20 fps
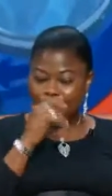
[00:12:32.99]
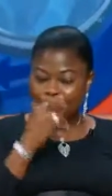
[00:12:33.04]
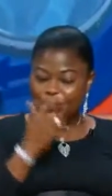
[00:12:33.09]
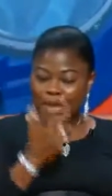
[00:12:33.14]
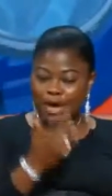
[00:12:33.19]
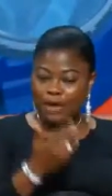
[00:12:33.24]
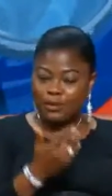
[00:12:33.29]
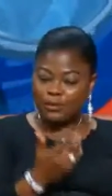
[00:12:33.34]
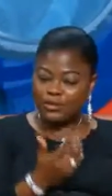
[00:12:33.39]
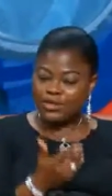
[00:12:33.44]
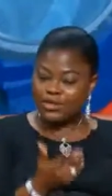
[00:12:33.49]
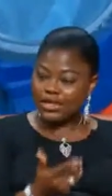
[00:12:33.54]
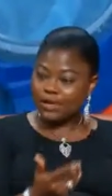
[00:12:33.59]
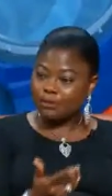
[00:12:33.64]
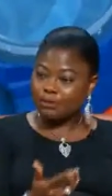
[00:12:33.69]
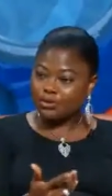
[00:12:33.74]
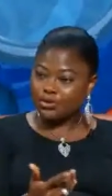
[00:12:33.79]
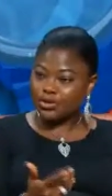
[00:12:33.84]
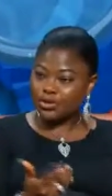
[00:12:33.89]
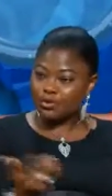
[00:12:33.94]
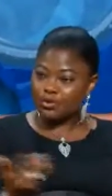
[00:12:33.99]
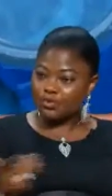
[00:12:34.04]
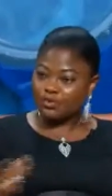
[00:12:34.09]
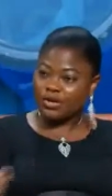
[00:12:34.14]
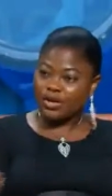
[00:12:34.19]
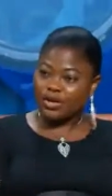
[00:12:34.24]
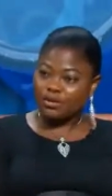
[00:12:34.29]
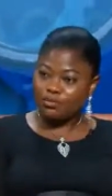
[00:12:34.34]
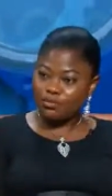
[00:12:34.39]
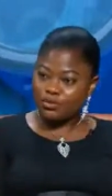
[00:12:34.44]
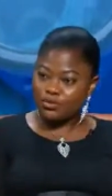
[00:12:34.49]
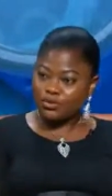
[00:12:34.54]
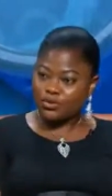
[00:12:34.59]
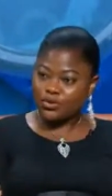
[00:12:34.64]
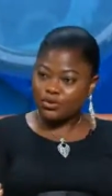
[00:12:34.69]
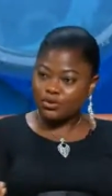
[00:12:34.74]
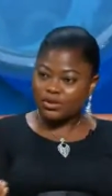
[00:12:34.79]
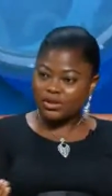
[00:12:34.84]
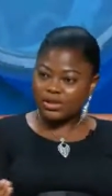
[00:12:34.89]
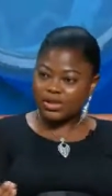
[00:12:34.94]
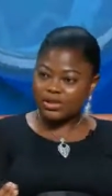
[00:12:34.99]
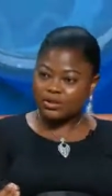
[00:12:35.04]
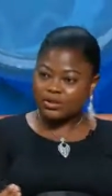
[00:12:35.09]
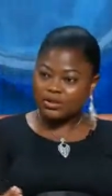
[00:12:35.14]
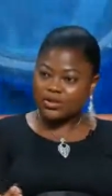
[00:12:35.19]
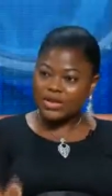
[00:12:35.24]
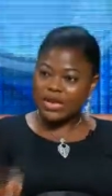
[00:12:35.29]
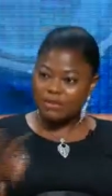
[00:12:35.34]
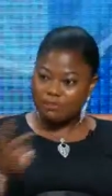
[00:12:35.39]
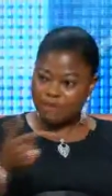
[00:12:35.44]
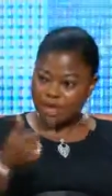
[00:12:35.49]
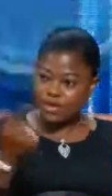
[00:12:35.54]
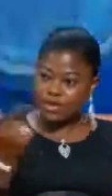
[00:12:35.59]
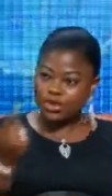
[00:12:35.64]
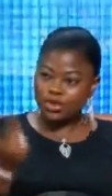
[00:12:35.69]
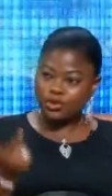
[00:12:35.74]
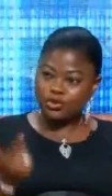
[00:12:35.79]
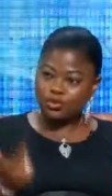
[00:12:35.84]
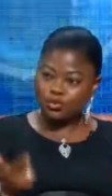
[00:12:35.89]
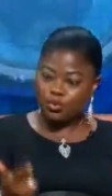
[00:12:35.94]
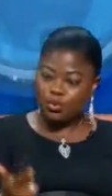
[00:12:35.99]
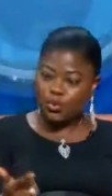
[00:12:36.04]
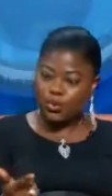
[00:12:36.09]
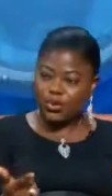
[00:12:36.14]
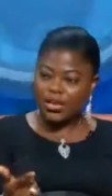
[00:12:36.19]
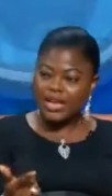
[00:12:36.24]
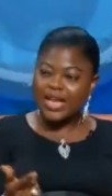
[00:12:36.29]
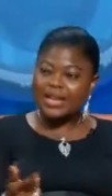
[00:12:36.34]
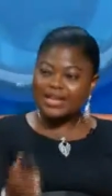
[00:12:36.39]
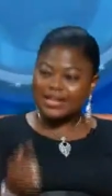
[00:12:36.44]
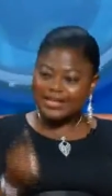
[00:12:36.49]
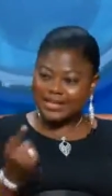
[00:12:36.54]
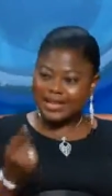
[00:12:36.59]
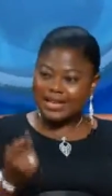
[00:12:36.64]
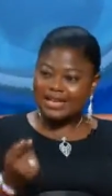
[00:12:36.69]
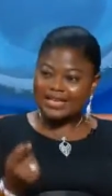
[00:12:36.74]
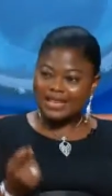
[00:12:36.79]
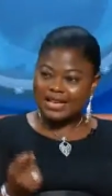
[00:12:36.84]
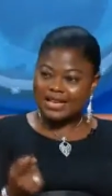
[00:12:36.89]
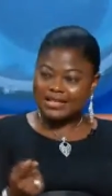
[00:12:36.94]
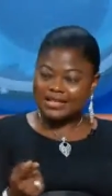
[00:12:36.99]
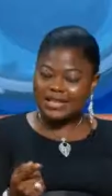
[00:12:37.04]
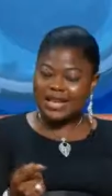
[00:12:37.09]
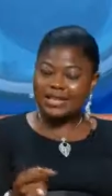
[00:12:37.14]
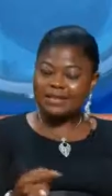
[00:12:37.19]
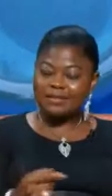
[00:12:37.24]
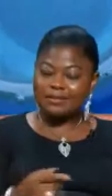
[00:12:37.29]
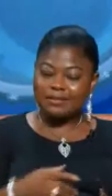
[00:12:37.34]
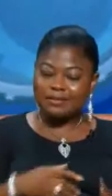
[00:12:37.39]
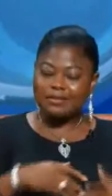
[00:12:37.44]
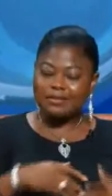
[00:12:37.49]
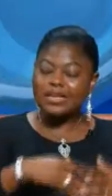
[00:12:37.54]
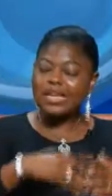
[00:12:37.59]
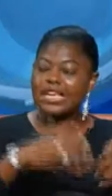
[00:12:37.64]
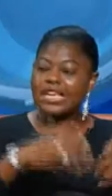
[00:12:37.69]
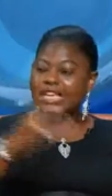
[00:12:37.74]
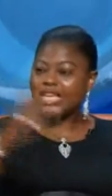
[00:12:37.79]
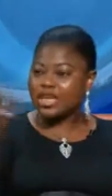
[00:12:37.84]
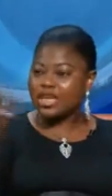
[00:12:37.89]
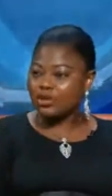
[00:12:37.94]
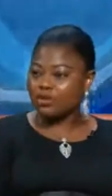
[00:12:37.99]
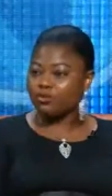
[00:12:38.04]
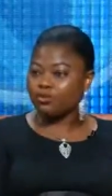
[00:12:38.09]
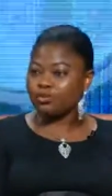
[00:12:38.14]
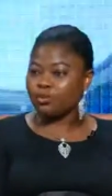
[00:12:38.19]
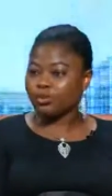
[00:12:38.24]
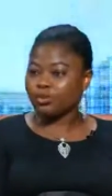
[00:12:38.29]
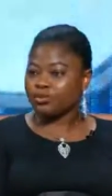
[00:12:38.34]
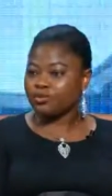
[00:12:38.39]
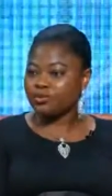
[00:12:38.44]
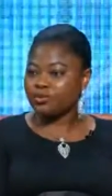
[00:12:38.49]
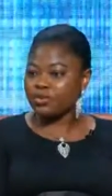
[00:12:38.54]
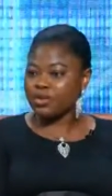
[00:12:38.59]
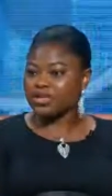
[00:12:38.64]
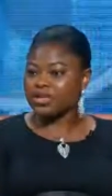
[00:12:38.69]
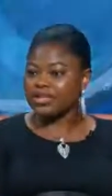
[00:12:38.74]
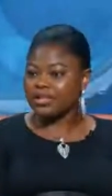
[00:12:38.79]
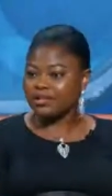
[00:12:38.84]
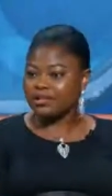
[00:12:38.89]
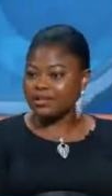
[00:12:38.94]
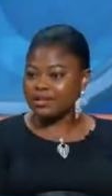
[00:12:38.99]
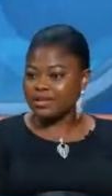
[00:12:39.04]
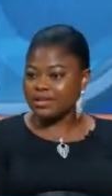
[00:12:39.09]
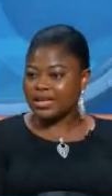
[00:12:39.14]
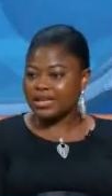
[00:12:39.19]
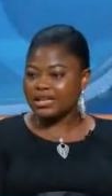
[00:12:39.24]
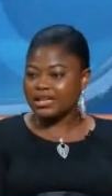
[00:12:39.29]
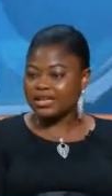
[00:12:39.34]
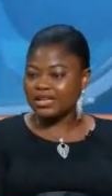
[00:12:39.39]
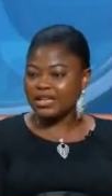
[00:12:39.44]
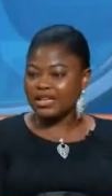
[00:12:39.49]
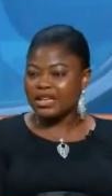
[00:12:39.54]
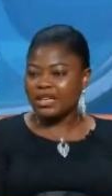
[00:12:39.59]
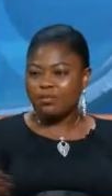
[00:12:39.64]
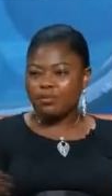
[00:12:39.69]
I was in Abuja before I moved to Lagos. I mentioned one. They said yes, and they're thinking of proliferating the center.